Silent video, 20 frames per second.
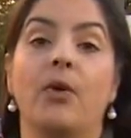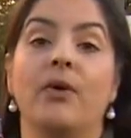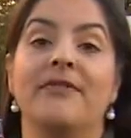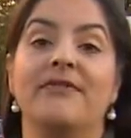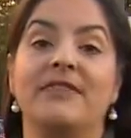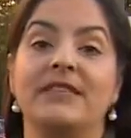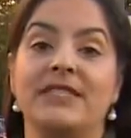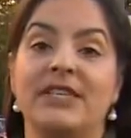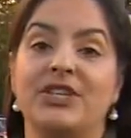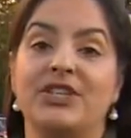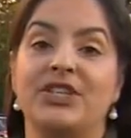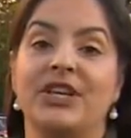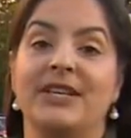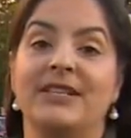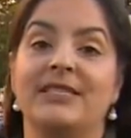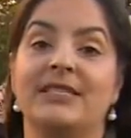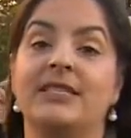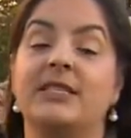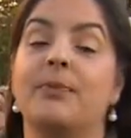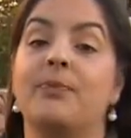more
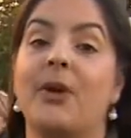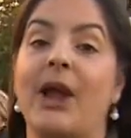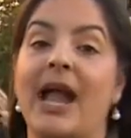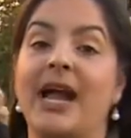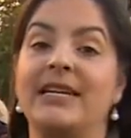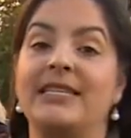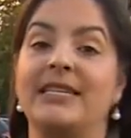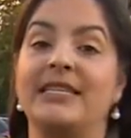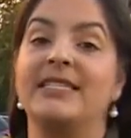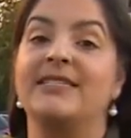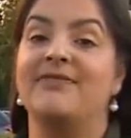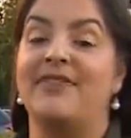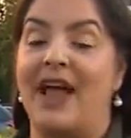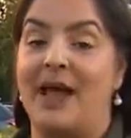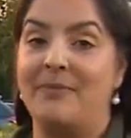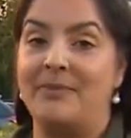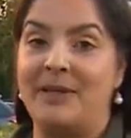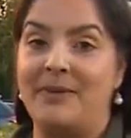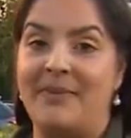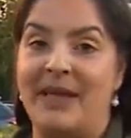physicians to practice
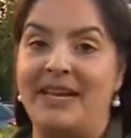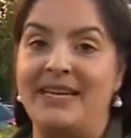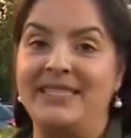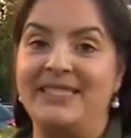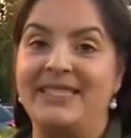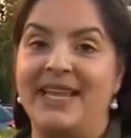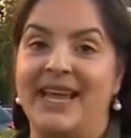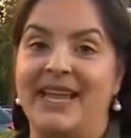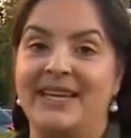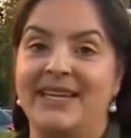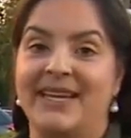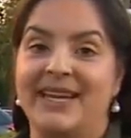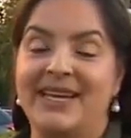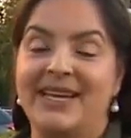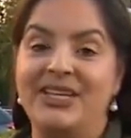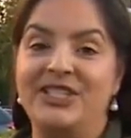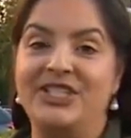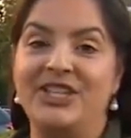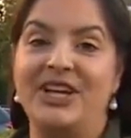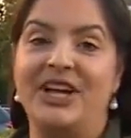family medicine.
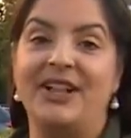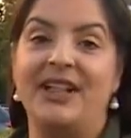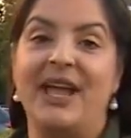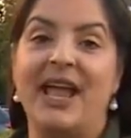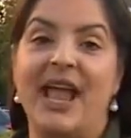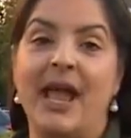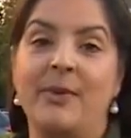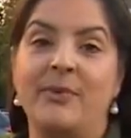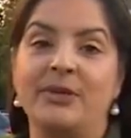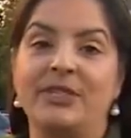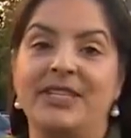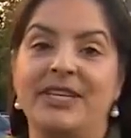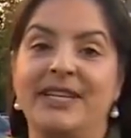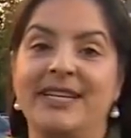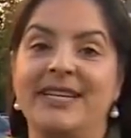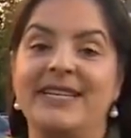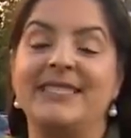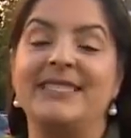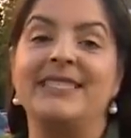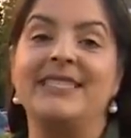Janella
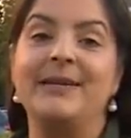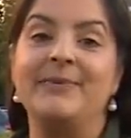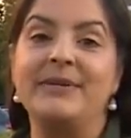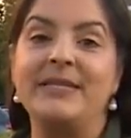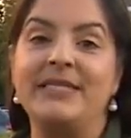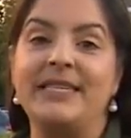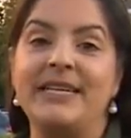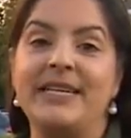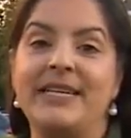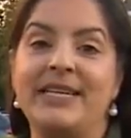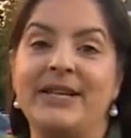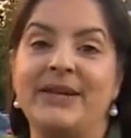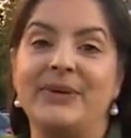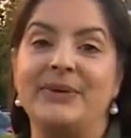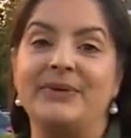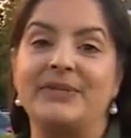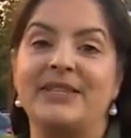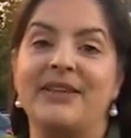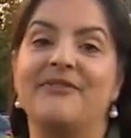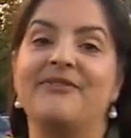Hamilton, CBC
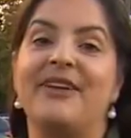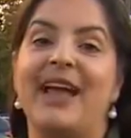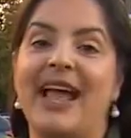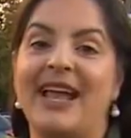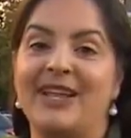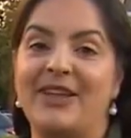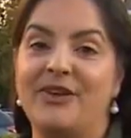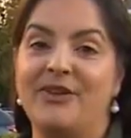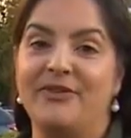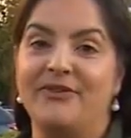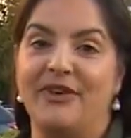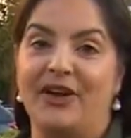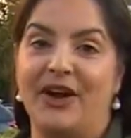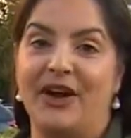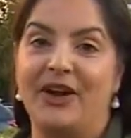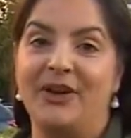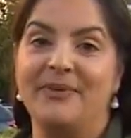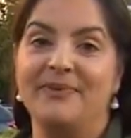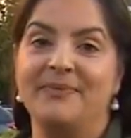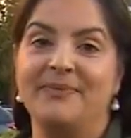News,
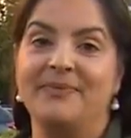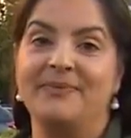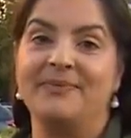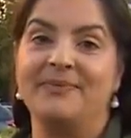Vancouver.